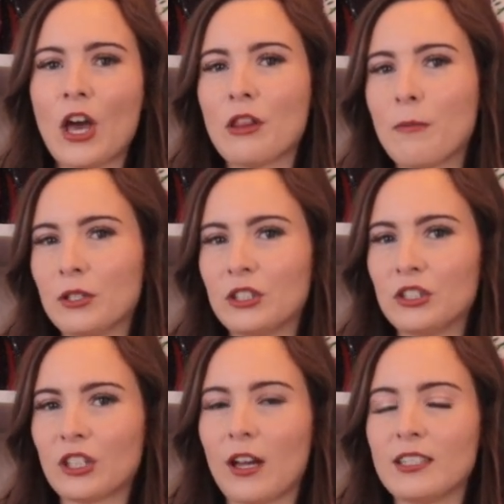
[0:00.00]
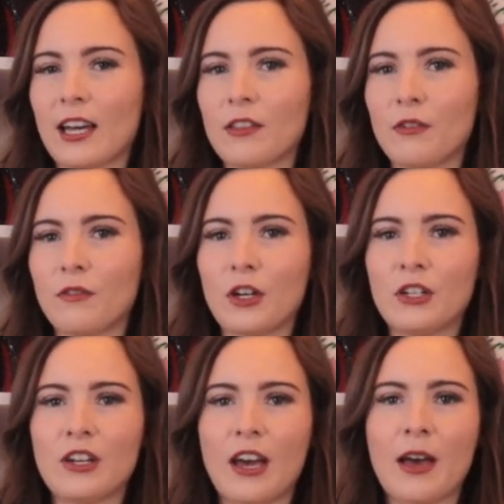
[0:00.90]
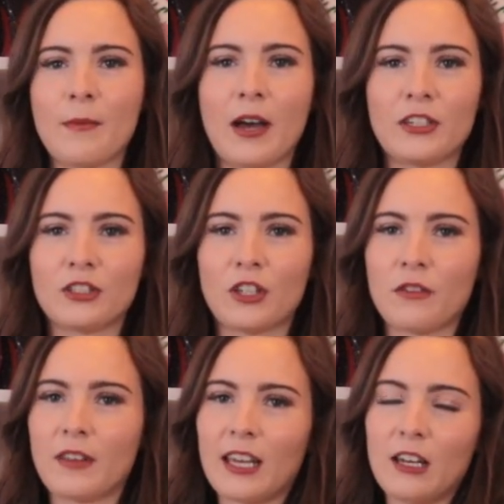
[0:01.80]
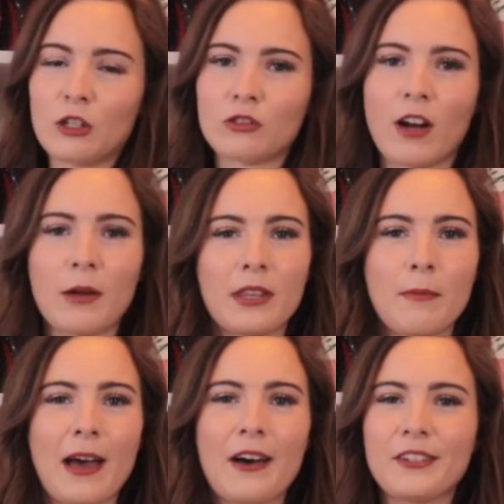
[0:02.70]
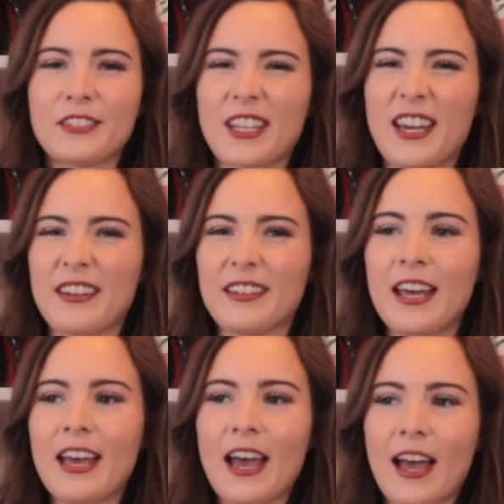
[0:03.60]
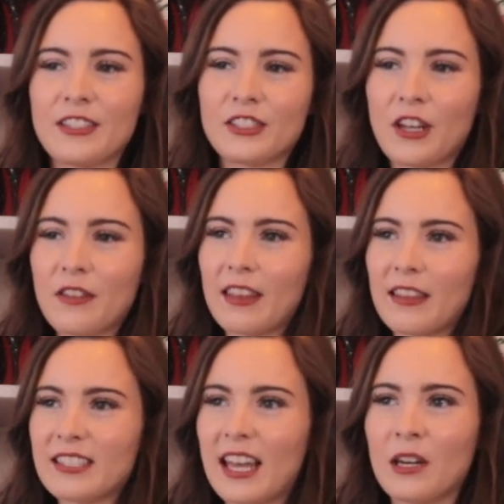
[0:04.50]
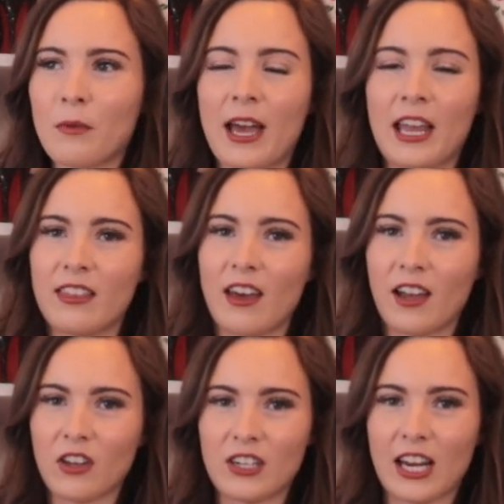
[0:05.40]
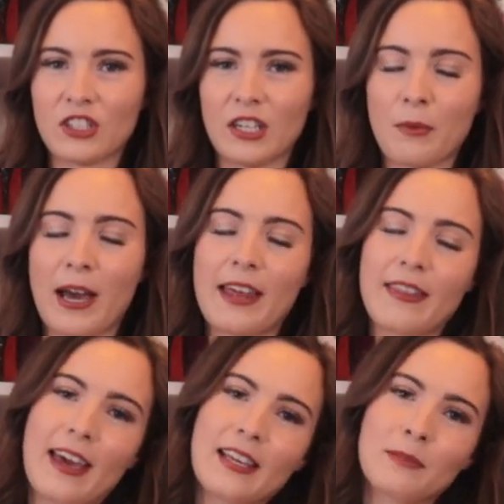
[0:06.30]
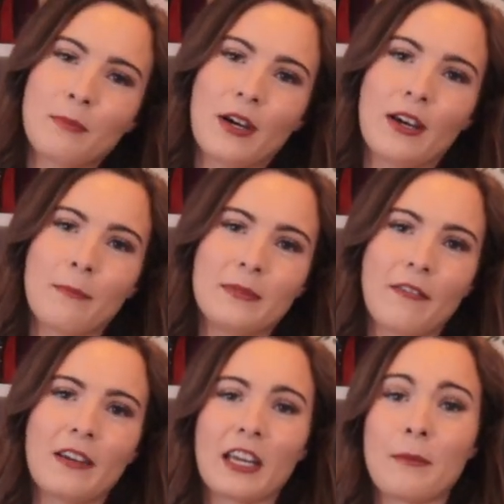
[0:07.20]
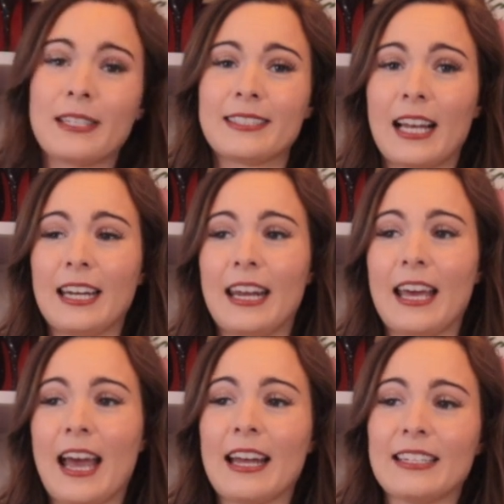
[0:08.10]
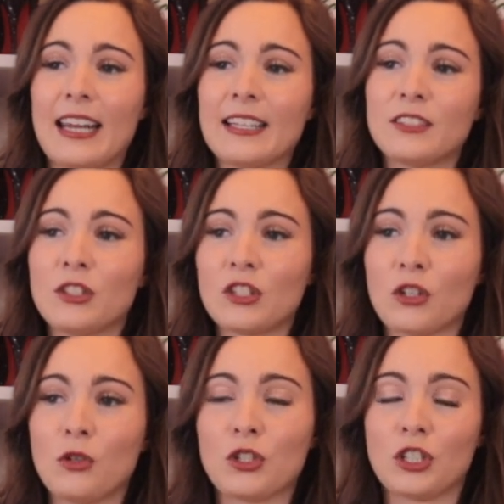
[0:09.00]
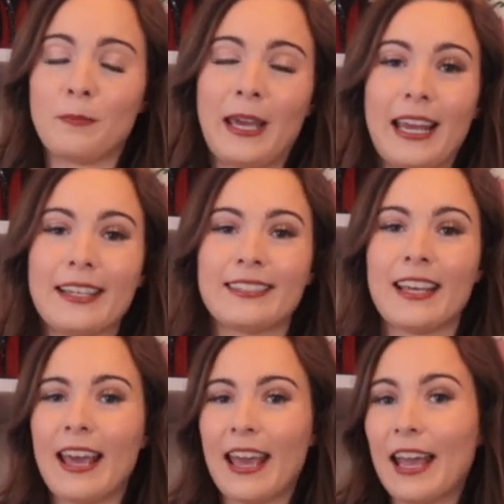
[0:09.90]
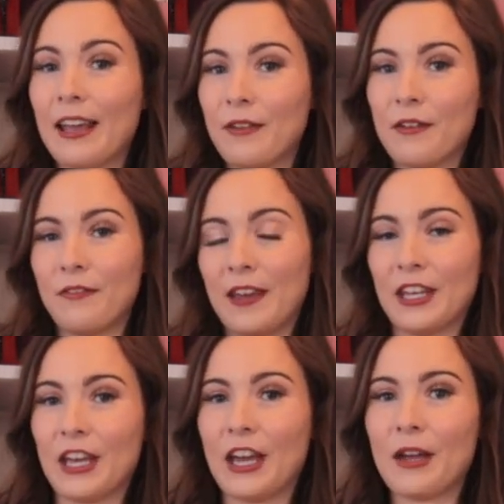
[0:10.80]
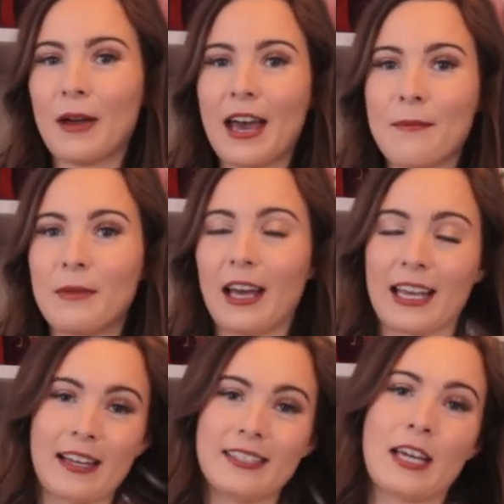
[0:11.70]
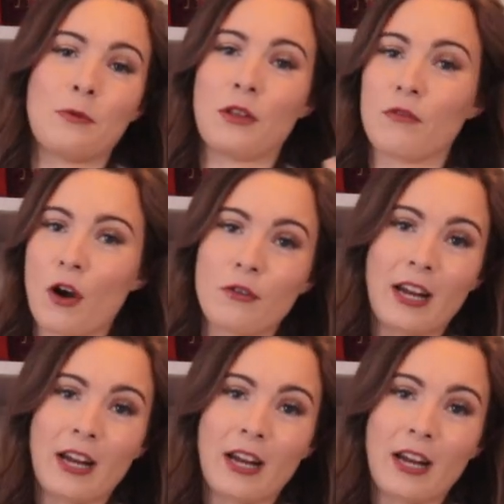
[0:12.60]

the buttons going down the front, I just don't think it looks right with a belt, so I just don't think there's any way that I could actually wear this, but I'm definitely going to be selling it, and it is such a gorgeous piece if it fit you. Like I said, with a roll